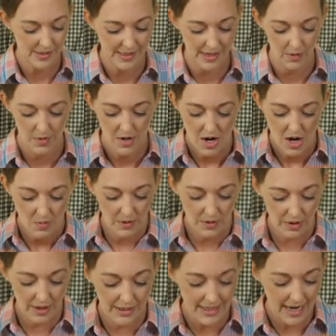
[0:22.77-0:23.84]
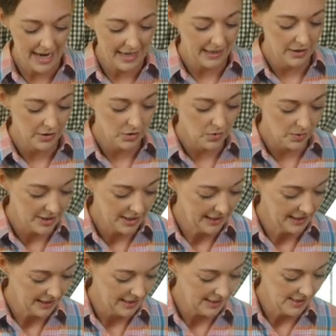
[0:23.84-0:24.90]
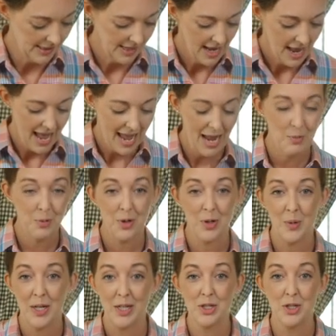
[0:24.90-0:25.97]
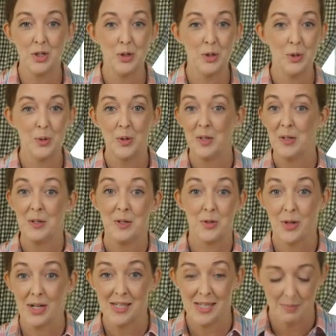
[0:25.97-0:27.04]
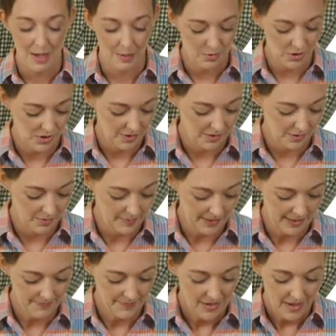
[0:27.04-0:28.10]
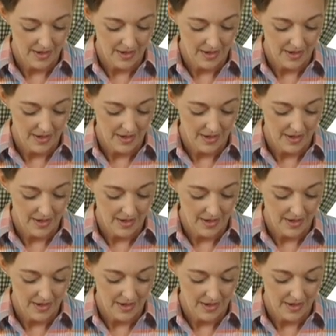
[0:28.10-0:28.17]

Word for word: So we're going to take tortillas and we're going to dress them up just a little bit.